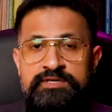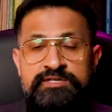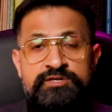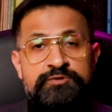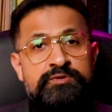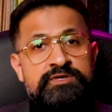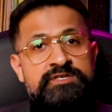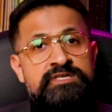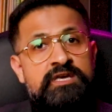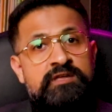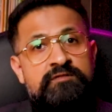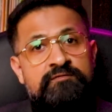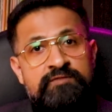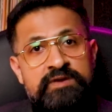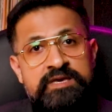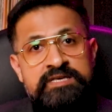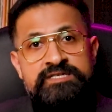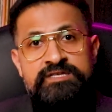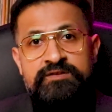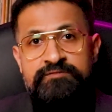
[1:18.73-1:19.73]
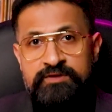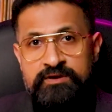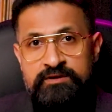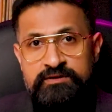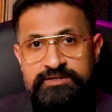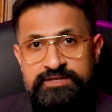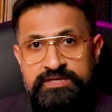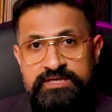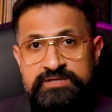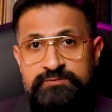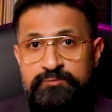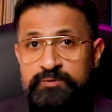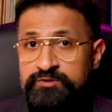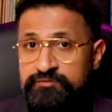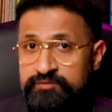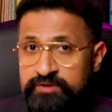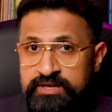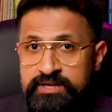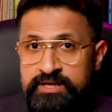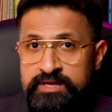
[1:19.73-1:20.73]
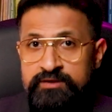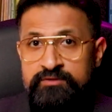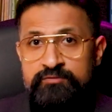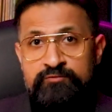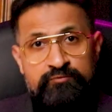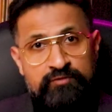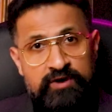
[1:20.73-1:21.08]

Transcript: Students can face difficulties with reading,